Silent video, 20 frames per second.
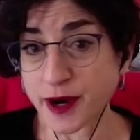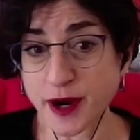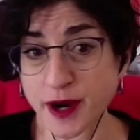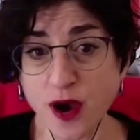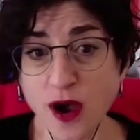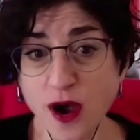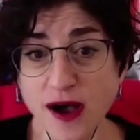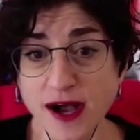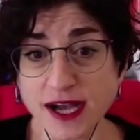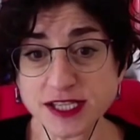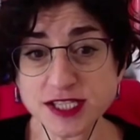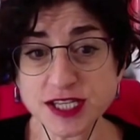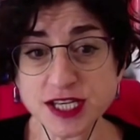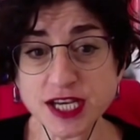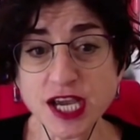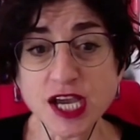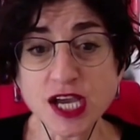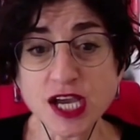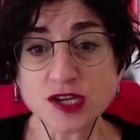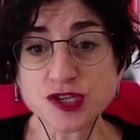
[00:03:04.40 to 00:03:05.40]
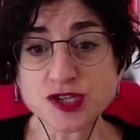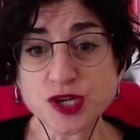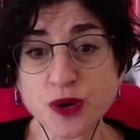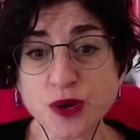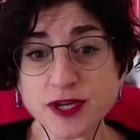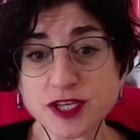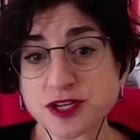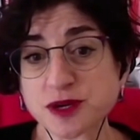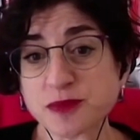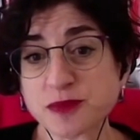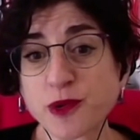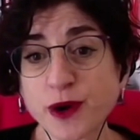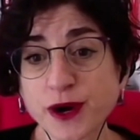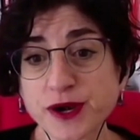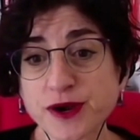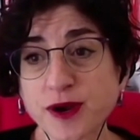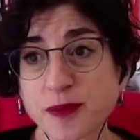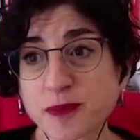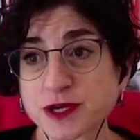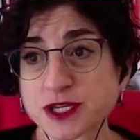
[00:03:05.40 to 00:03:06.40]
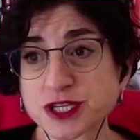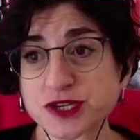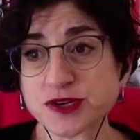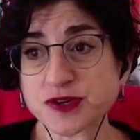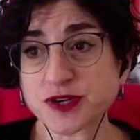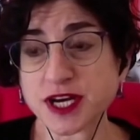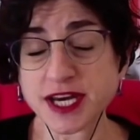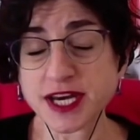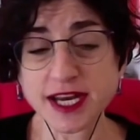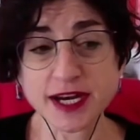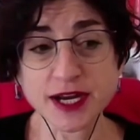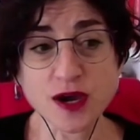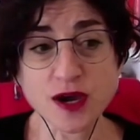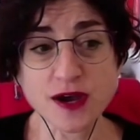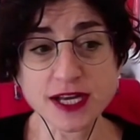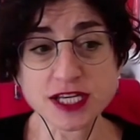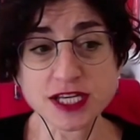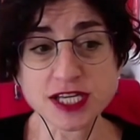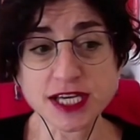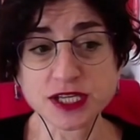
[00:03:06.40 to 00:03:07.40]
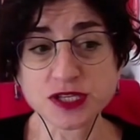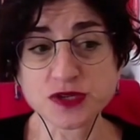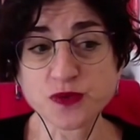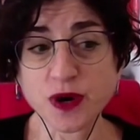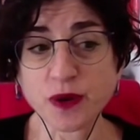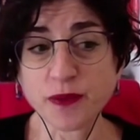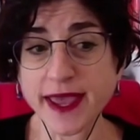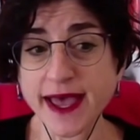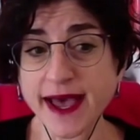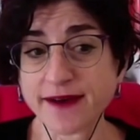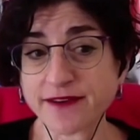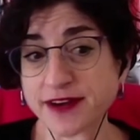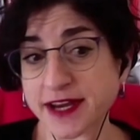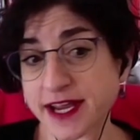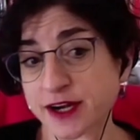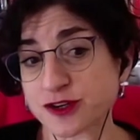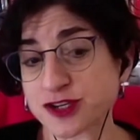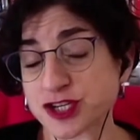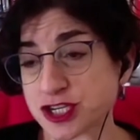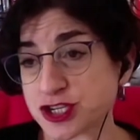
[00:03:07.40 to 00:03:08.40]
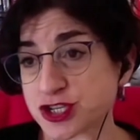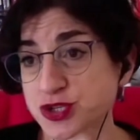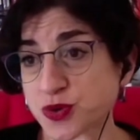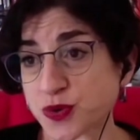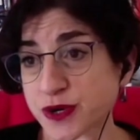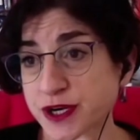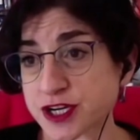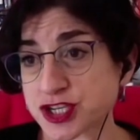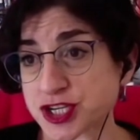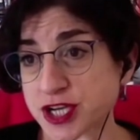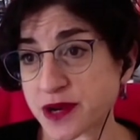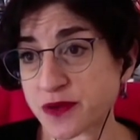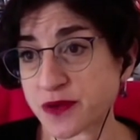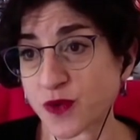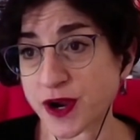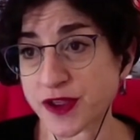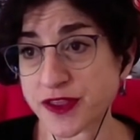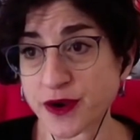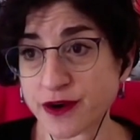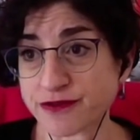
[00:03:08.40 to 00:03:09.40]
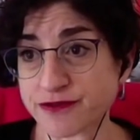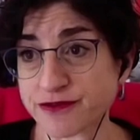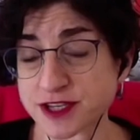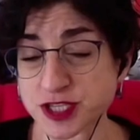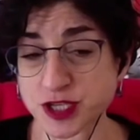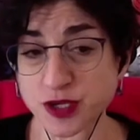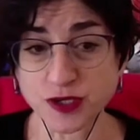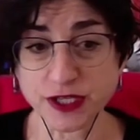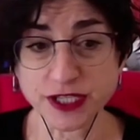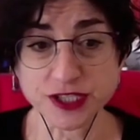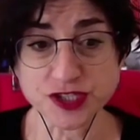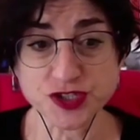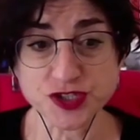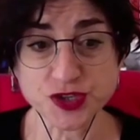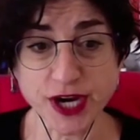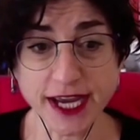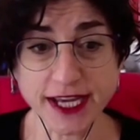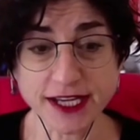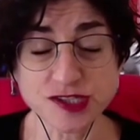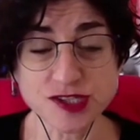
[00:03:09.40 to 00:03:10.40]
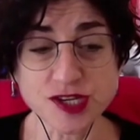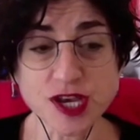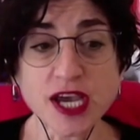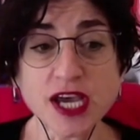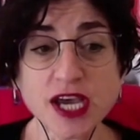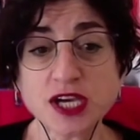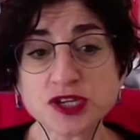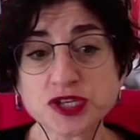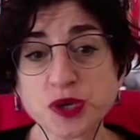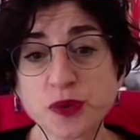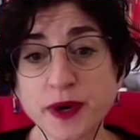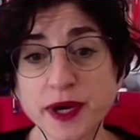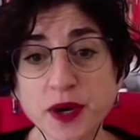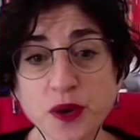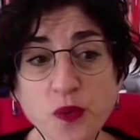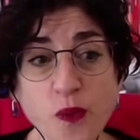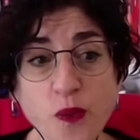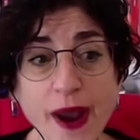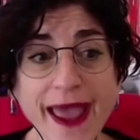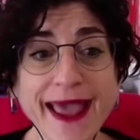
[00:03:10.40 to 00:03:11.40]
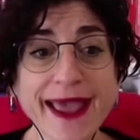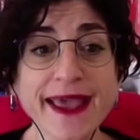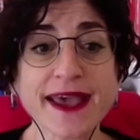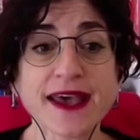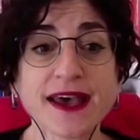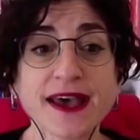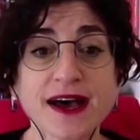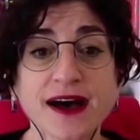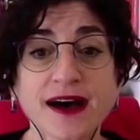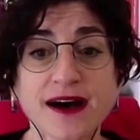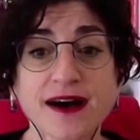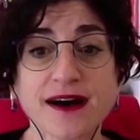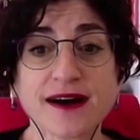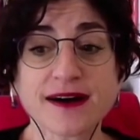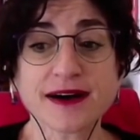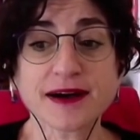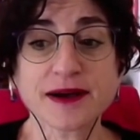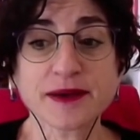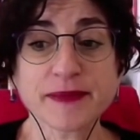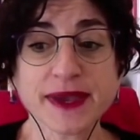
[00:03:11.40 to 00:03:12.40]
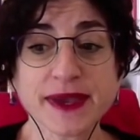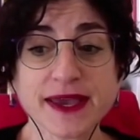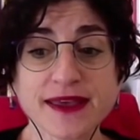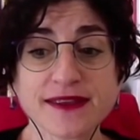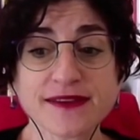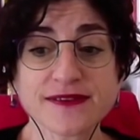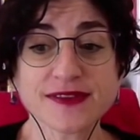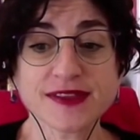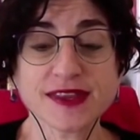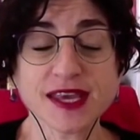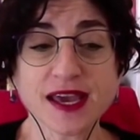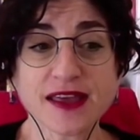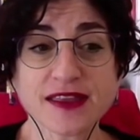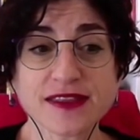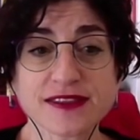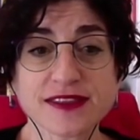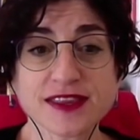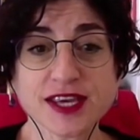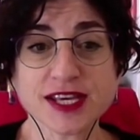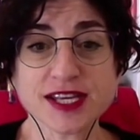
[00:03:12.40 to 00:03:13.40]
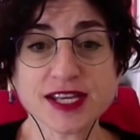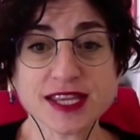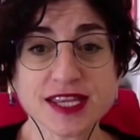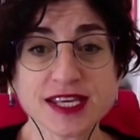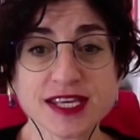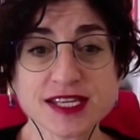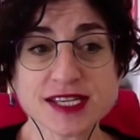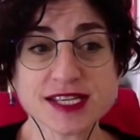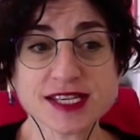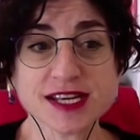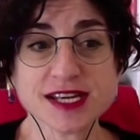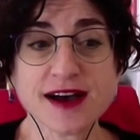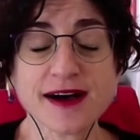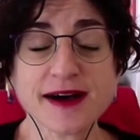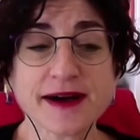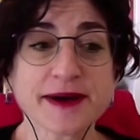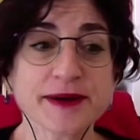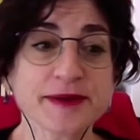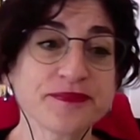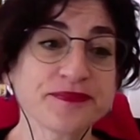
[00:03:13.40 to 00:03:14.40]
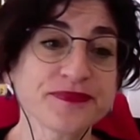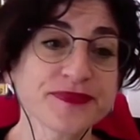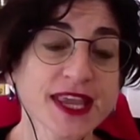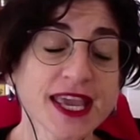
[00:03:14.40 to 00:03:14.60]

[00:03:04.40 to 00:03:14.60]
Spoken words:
cost. So it's an important opportunity in a context where we have an energy shortage and where there are fiscal constraints. So in a way, there's a